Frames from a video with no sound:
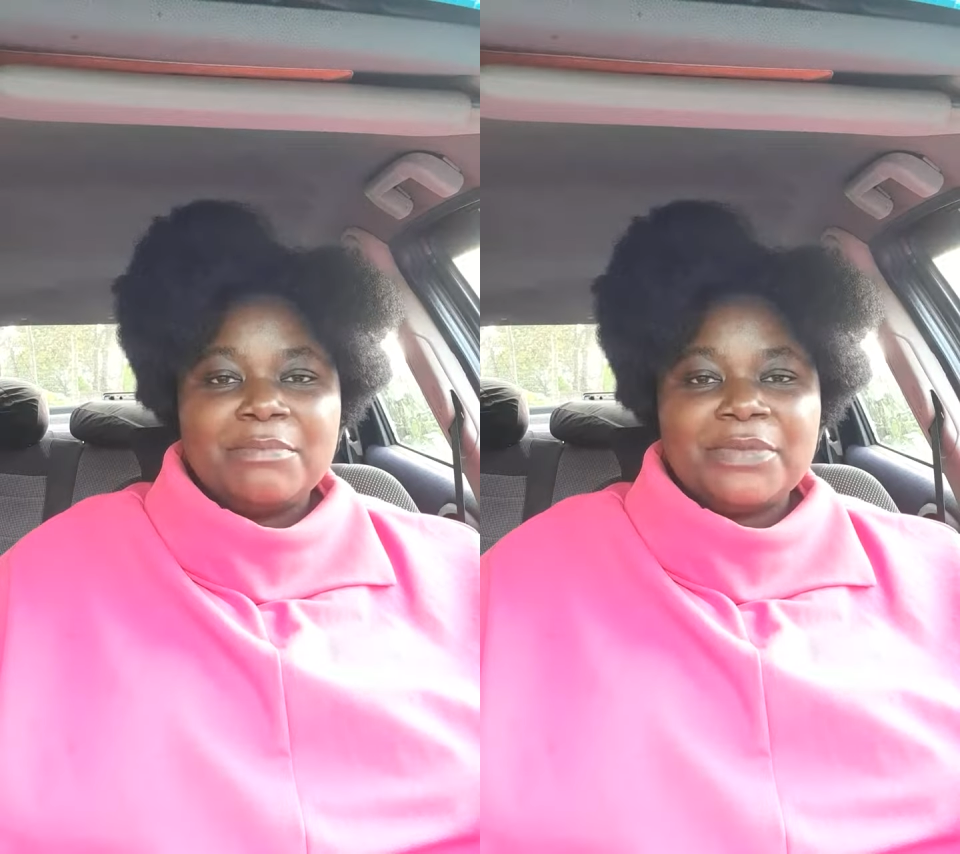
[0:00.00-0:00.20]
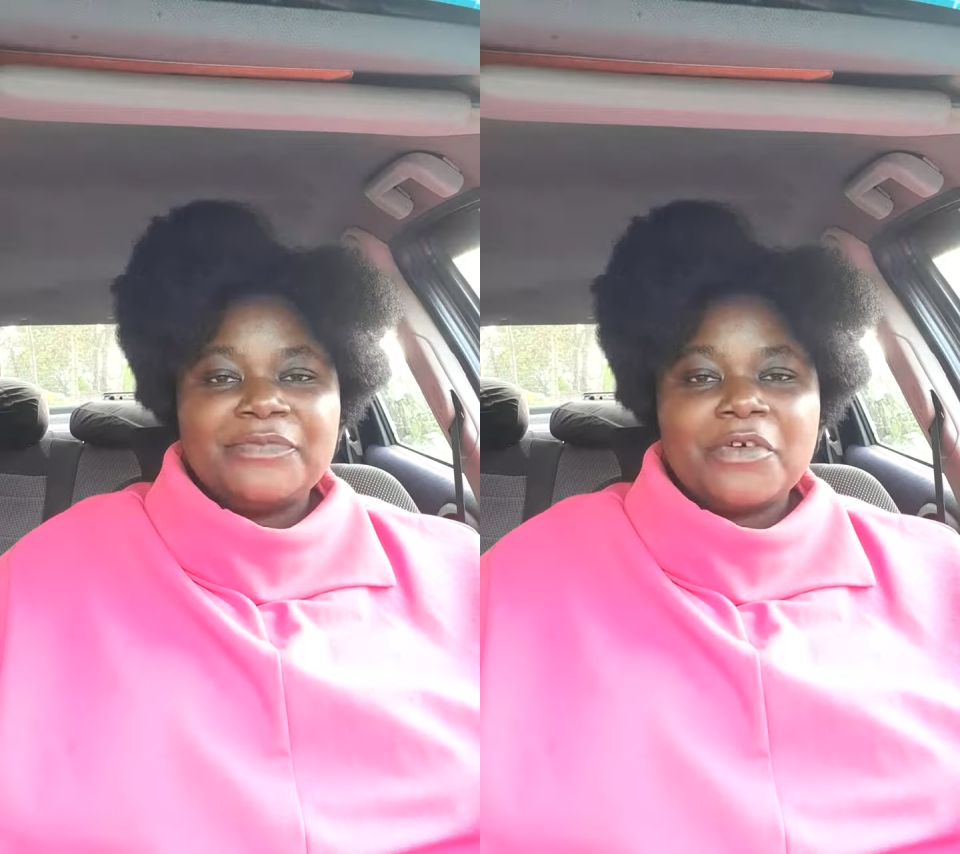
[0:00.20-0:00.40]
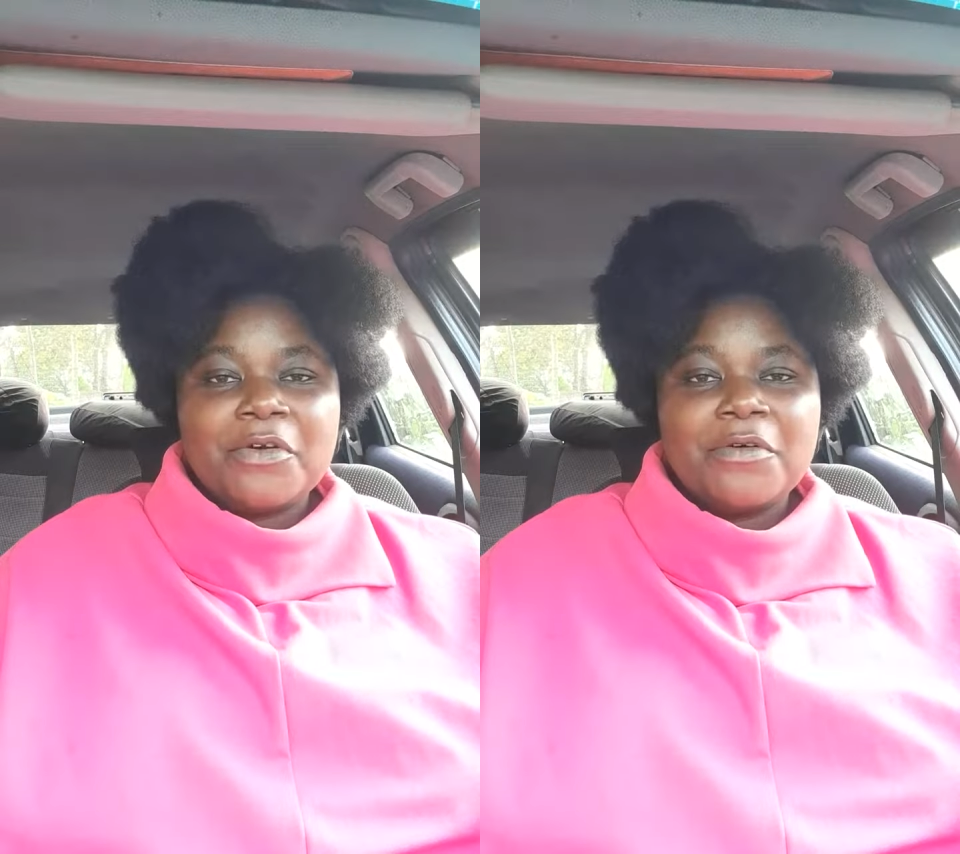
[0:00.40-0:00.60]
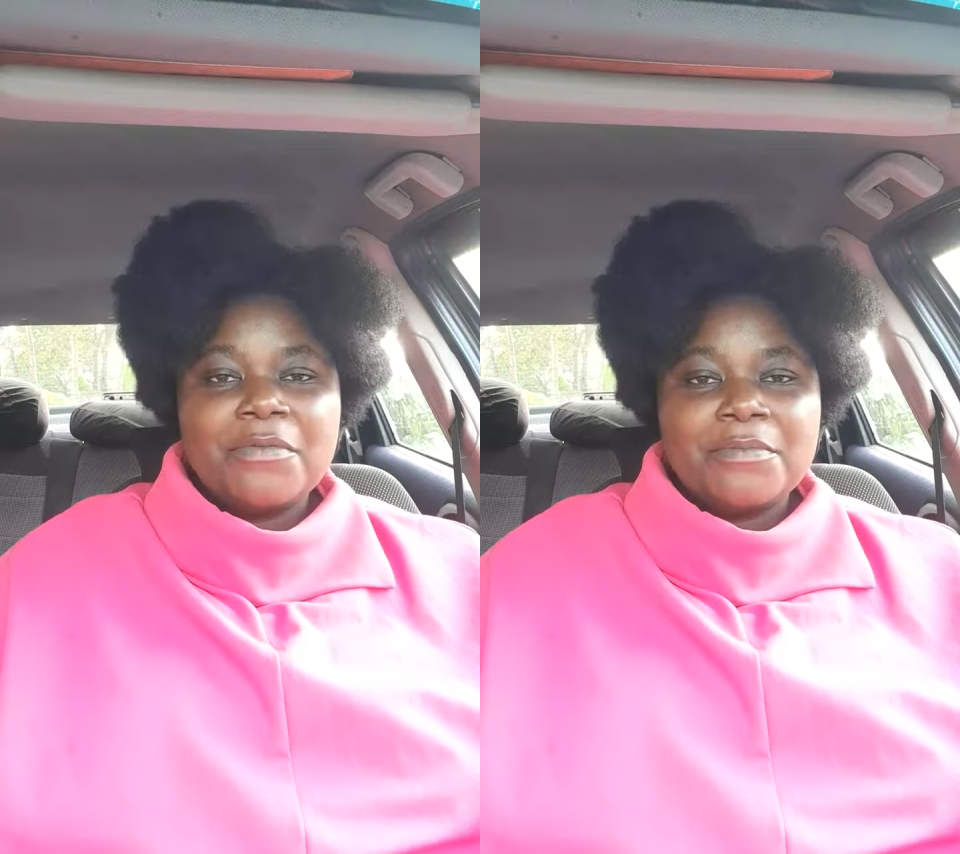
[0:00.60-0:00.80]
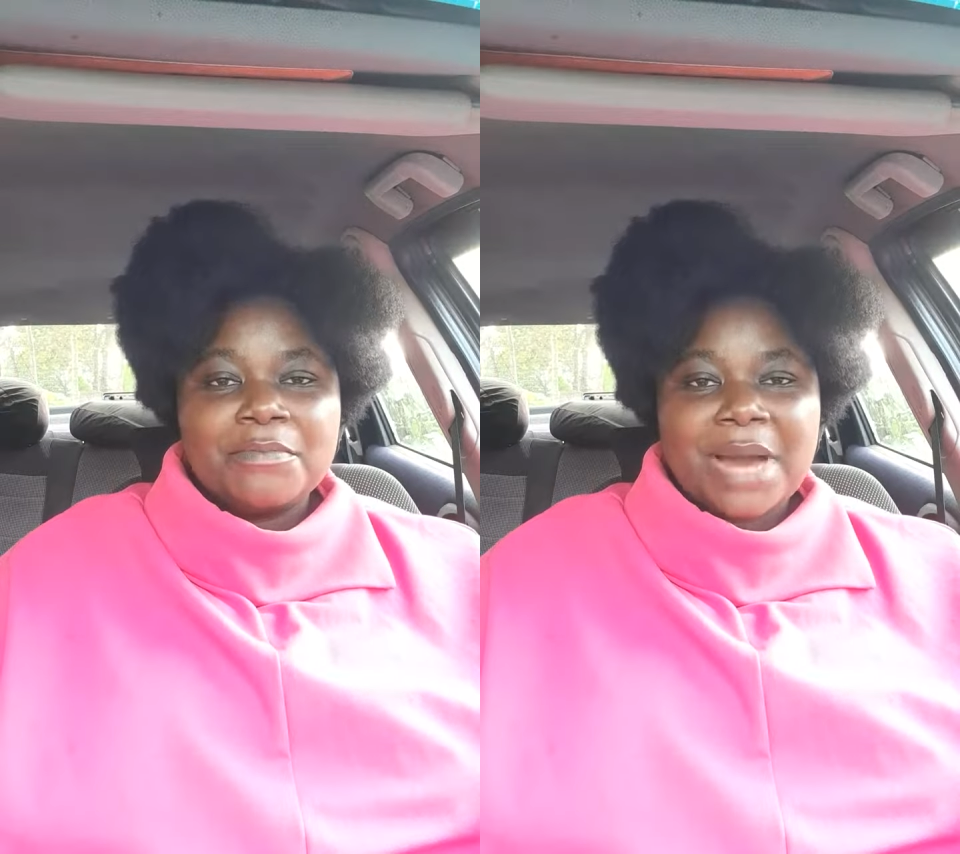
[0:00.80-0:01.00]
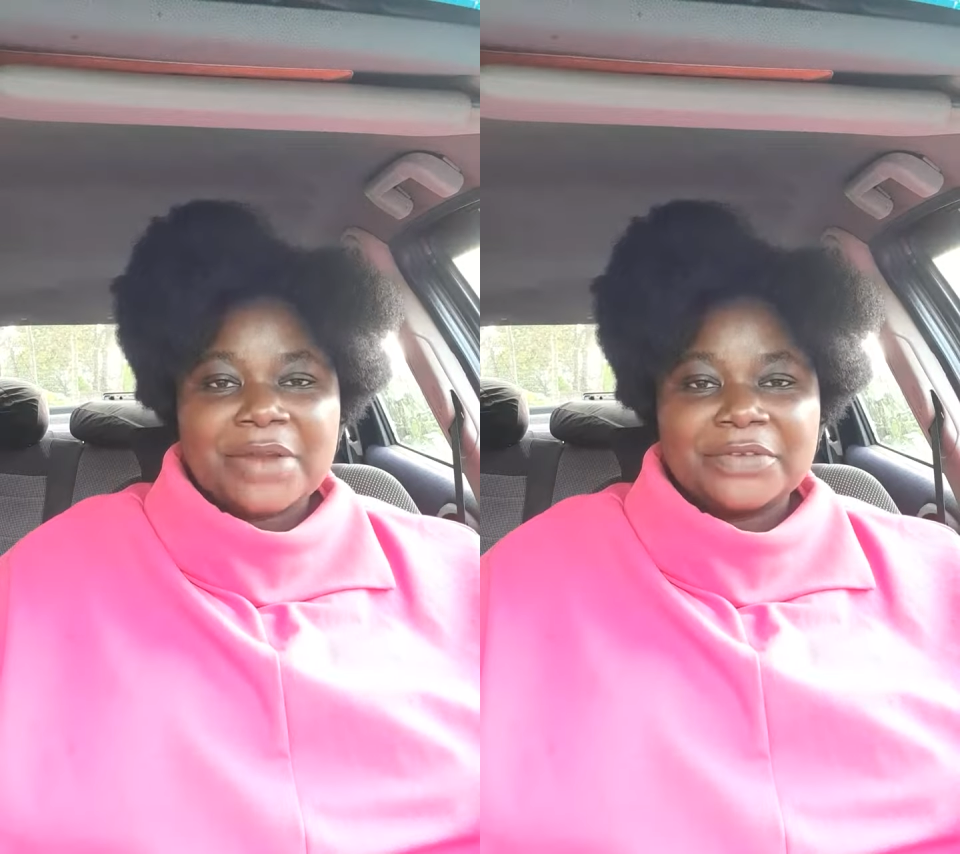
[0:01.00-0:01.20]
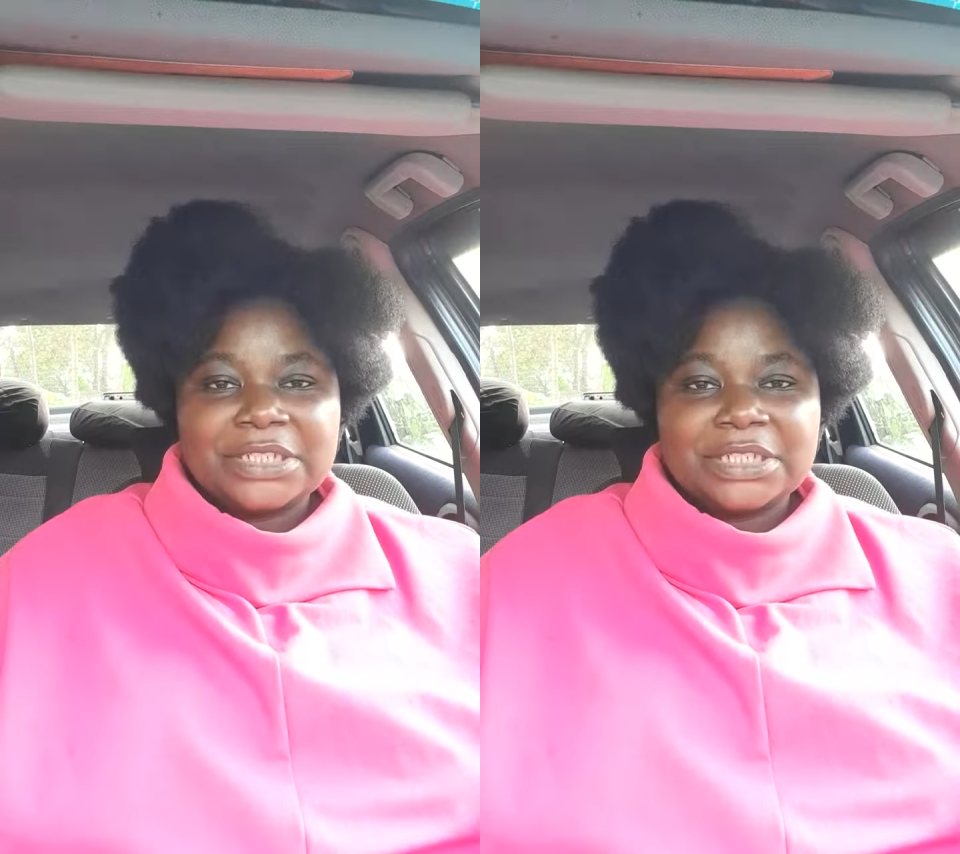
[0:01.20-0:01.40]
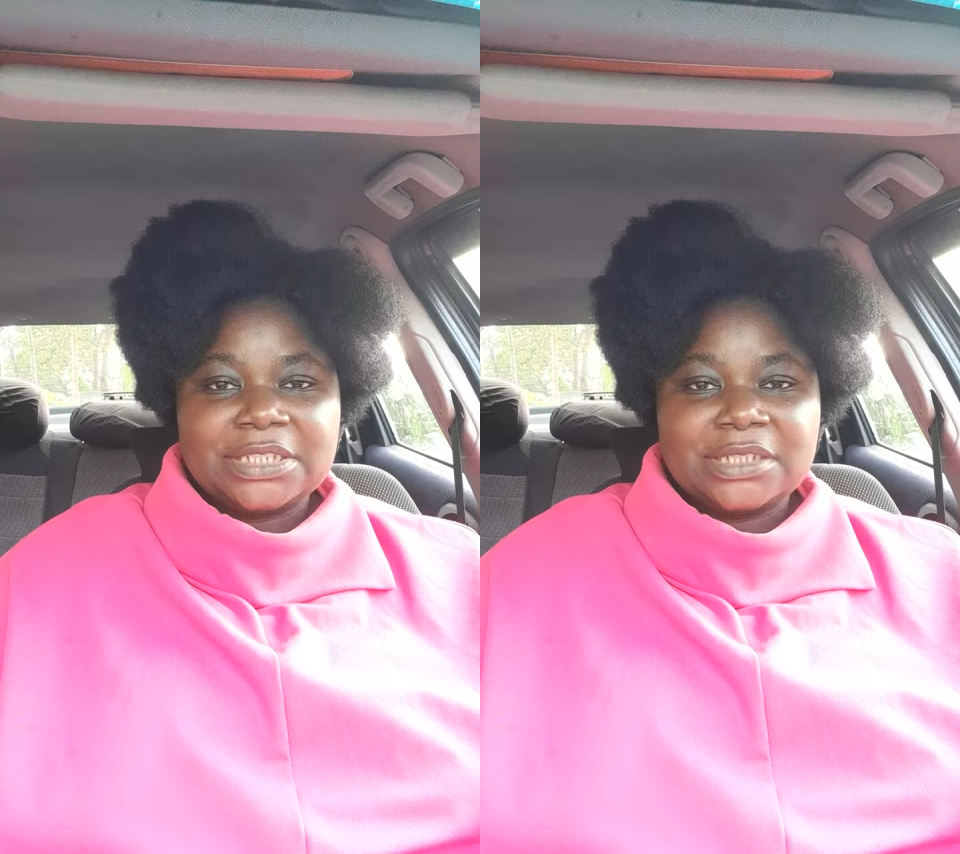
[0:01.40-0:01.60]
before
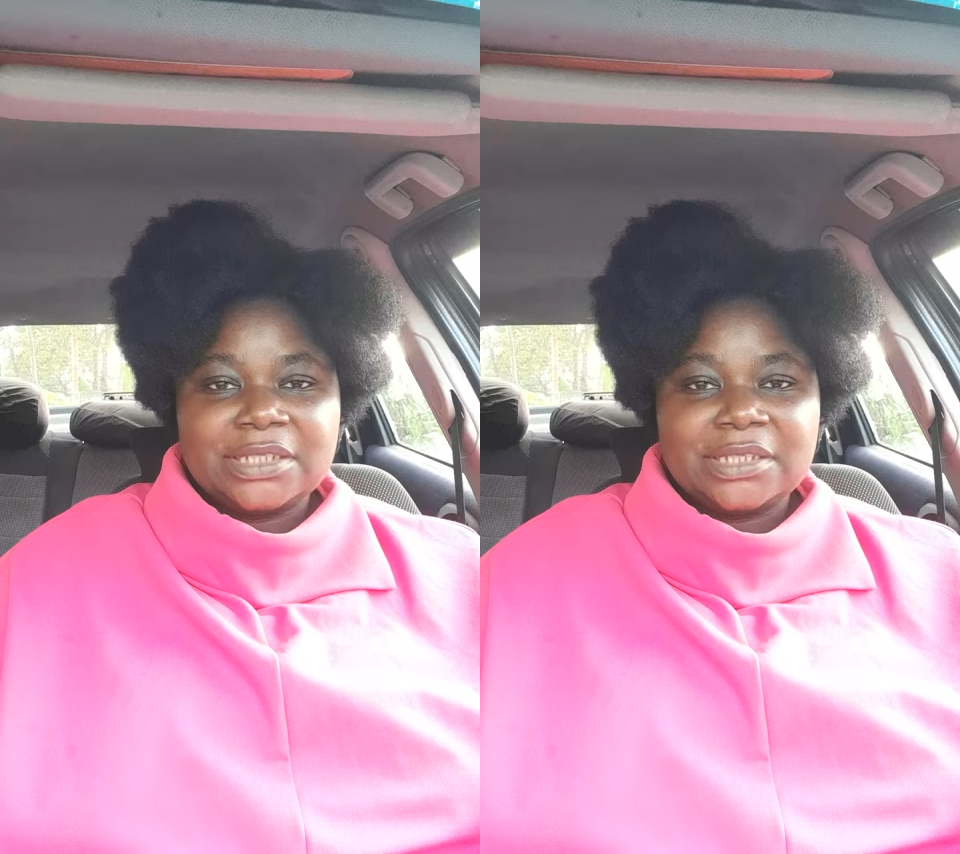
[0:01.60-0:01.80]
marriage.